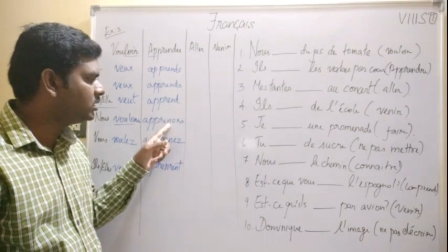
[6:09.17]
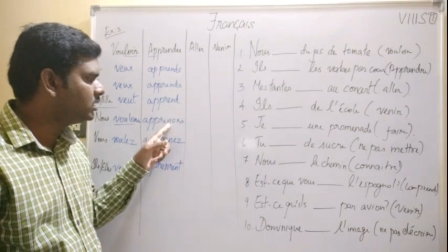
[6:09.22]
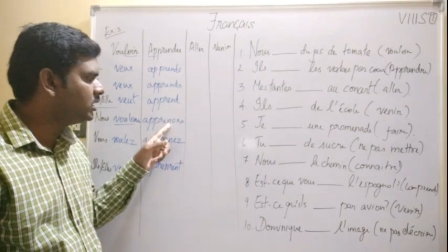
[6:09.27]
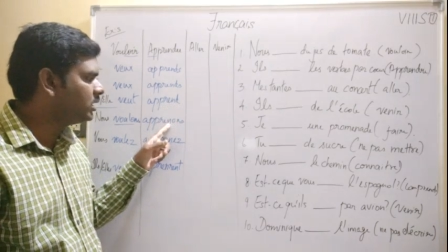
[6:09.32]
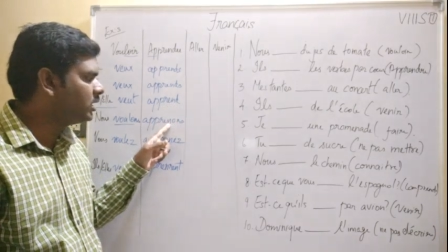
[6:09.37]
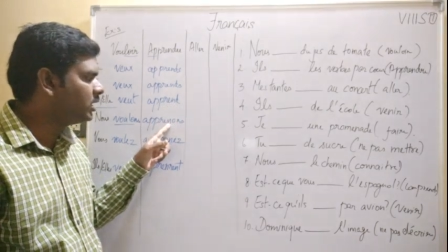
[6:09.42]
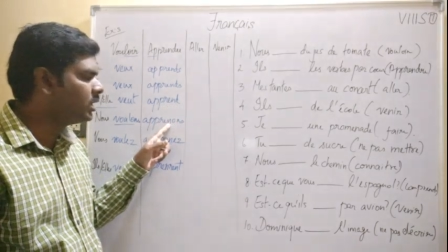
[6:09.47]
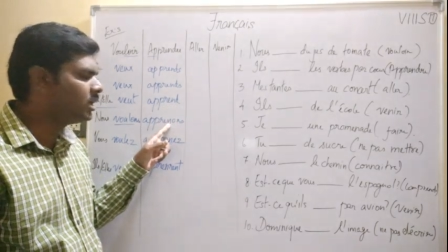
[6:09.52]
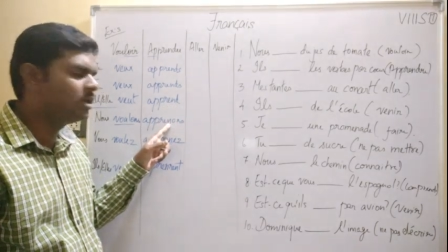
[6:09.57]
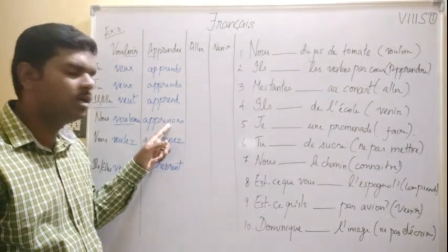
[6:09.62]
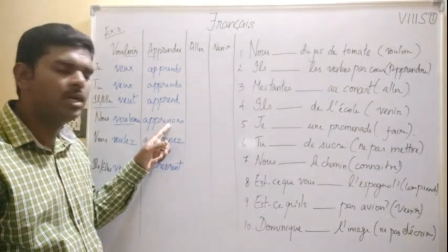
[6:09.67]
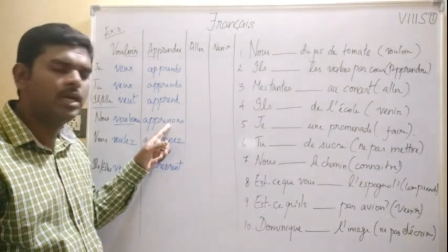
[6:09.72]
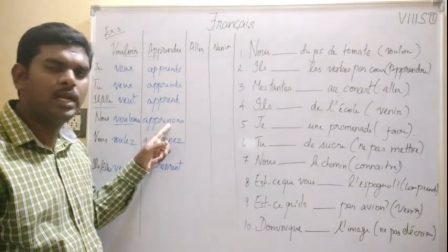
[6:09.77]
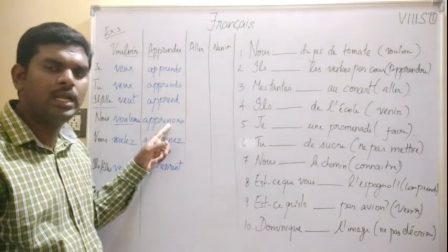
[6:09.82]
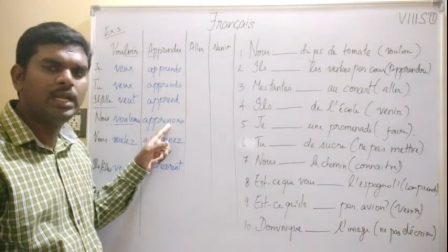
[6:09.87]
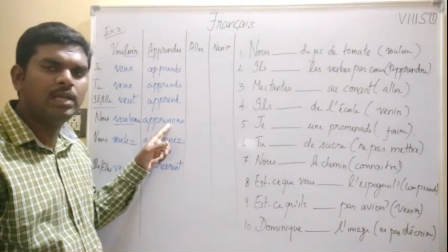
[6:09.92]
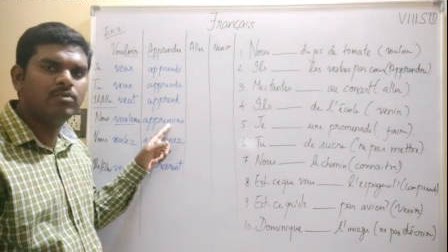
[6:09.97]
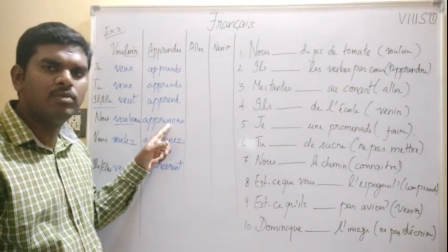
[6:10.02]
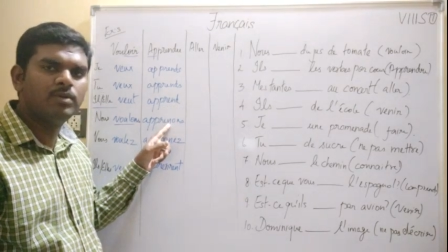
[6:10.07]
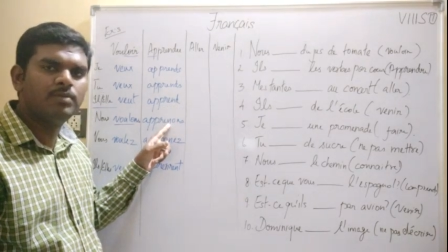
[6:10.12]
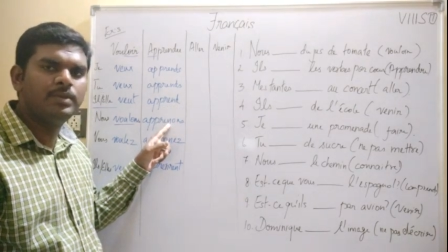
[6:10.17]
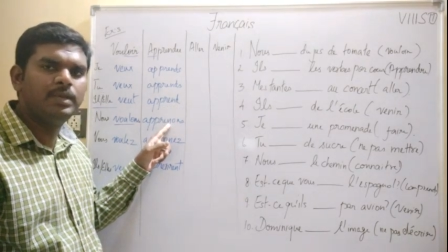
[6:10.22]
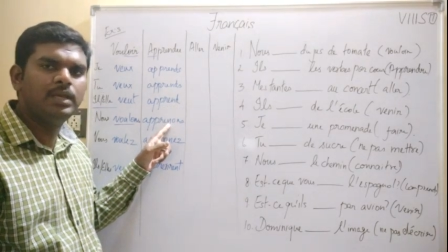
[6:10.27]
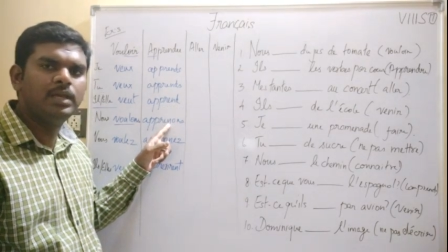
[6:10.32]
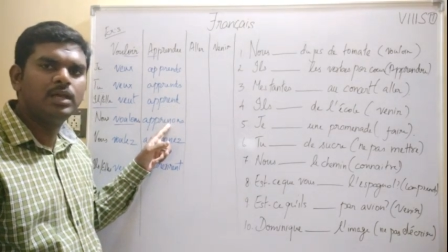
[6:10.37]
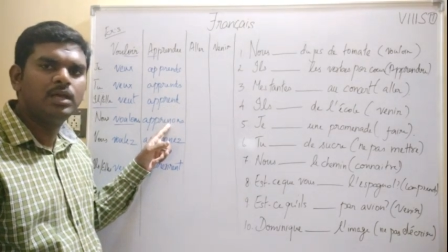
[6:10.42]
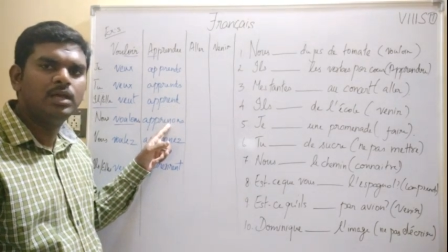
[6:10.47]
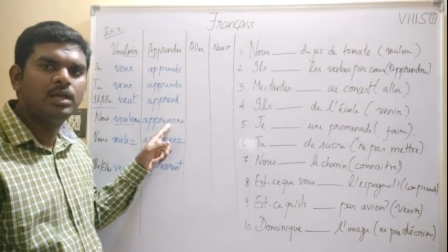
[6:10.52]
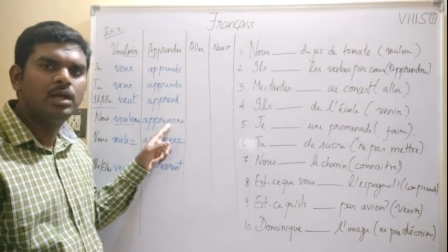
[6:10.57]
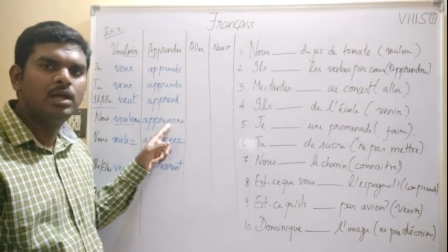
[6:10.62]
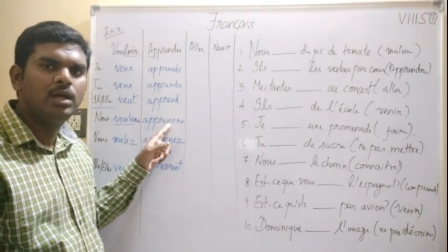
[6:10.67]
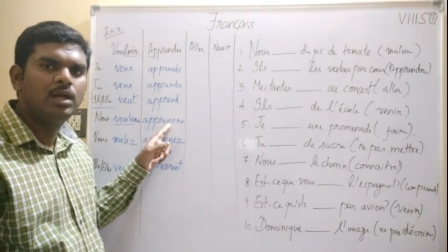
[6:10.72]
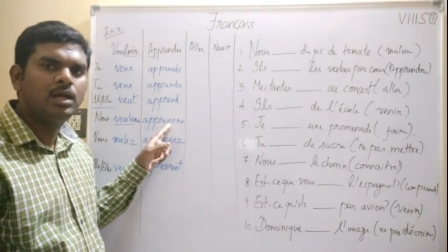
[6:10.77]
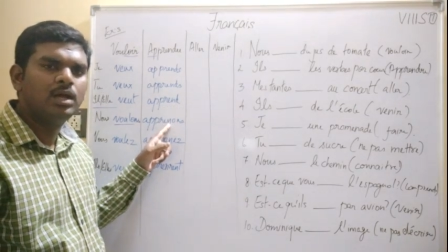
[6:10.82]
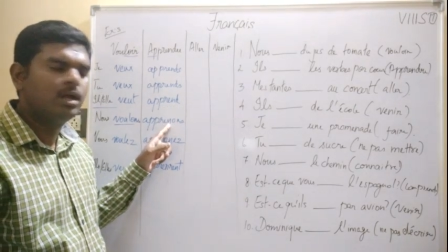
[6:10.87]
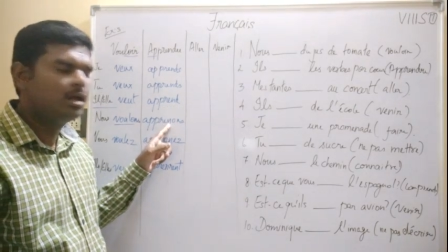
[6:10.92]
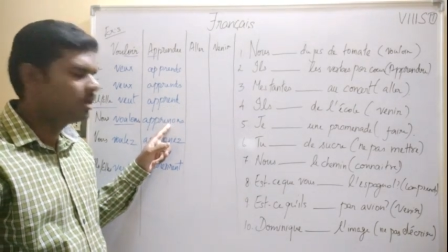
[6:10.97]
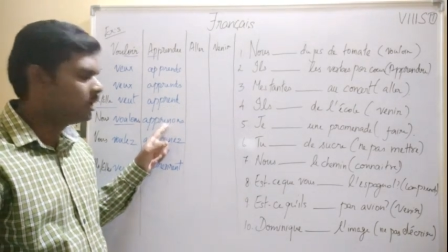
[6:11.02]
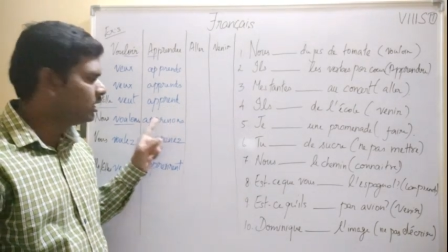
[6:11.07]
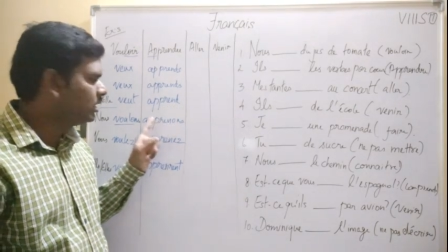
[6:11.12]
the ending will be
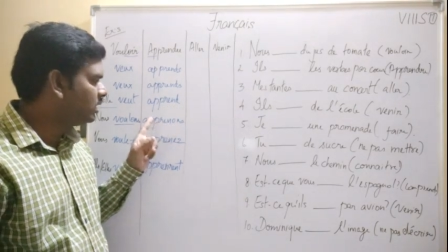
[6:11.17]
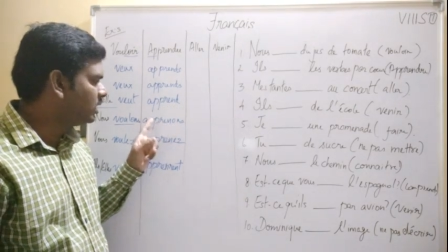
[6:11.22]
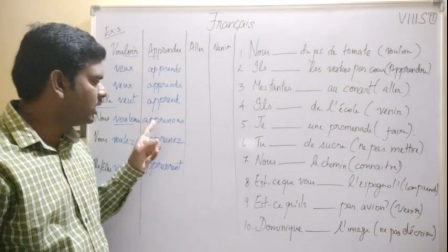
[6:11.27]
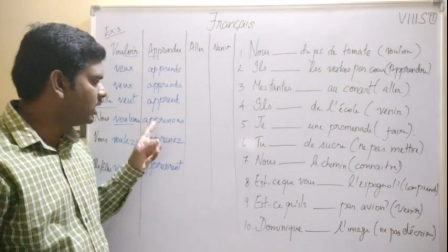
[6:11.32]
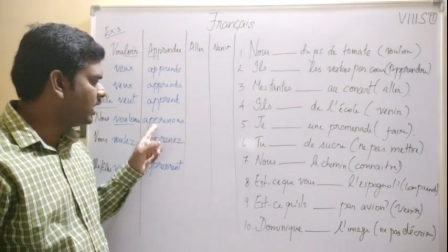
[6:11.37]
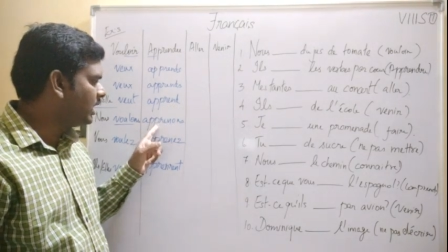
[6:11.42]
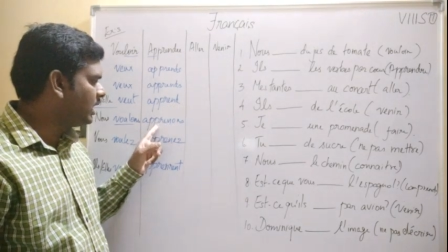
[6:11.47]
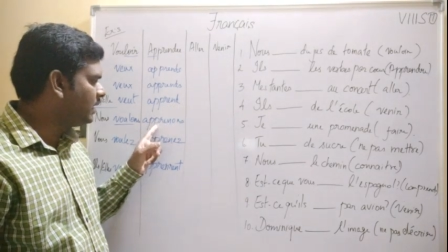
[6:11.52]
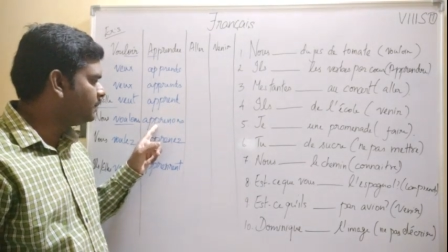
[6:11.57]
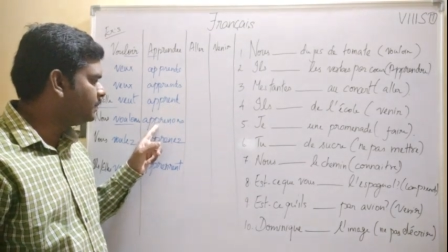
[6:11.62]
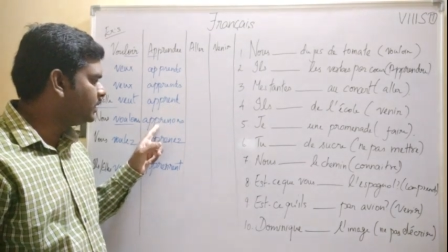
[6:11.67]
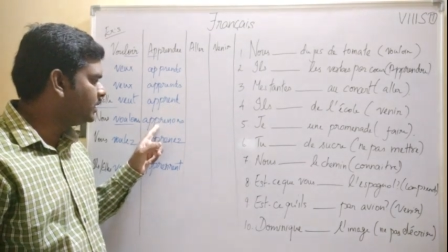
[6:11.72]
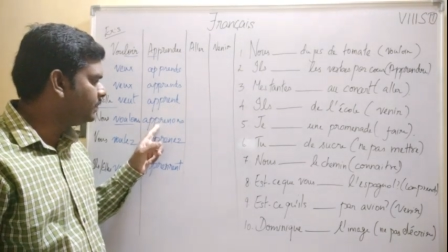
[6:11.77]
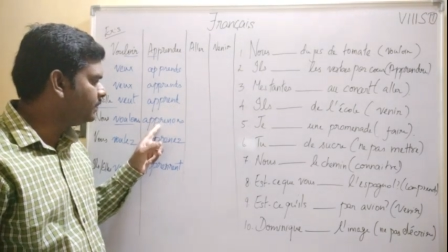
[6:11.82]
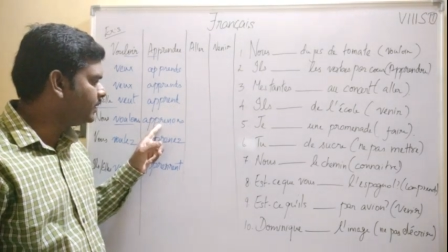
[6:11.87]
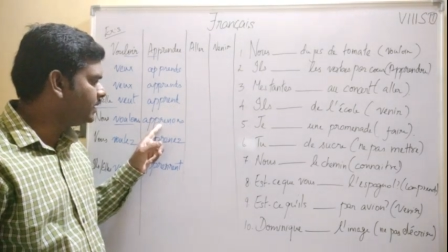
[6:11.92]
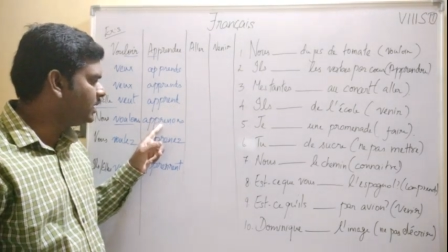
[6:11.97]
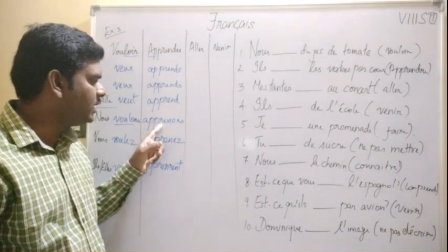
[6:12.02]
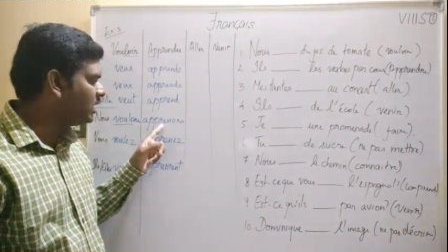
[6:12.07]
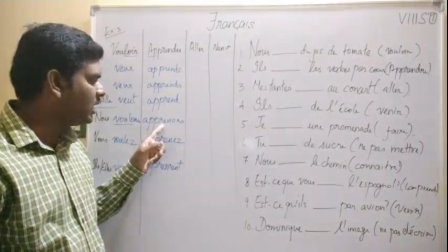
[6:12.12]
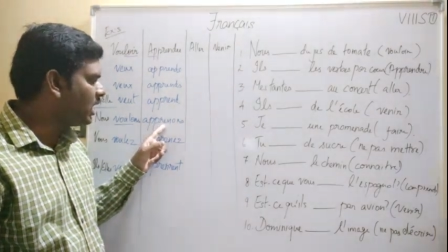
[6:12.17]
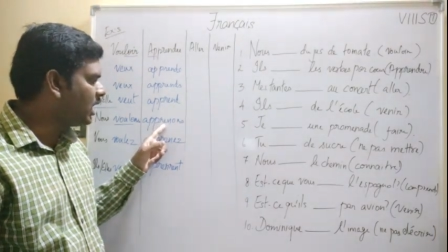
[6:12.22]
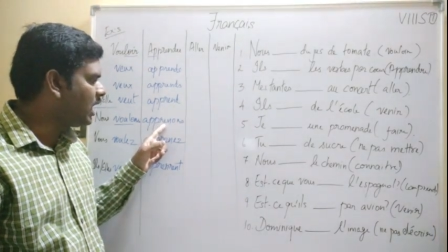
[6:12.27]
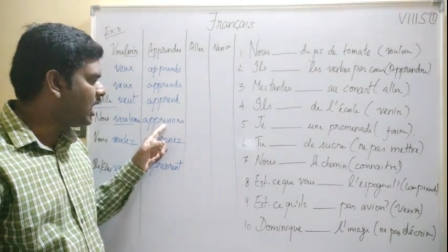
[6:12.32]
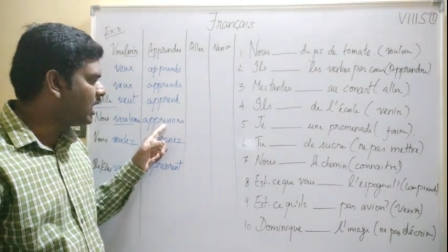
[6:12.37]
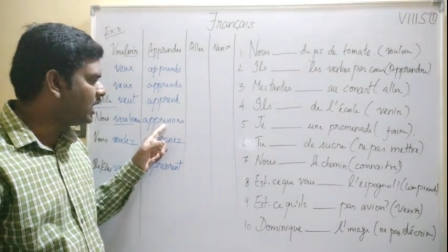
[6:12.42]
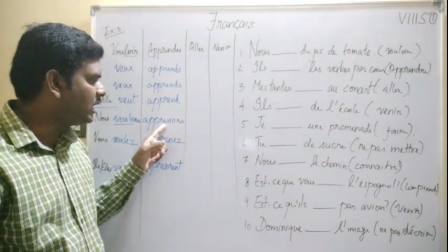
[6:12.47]
APPRENONS.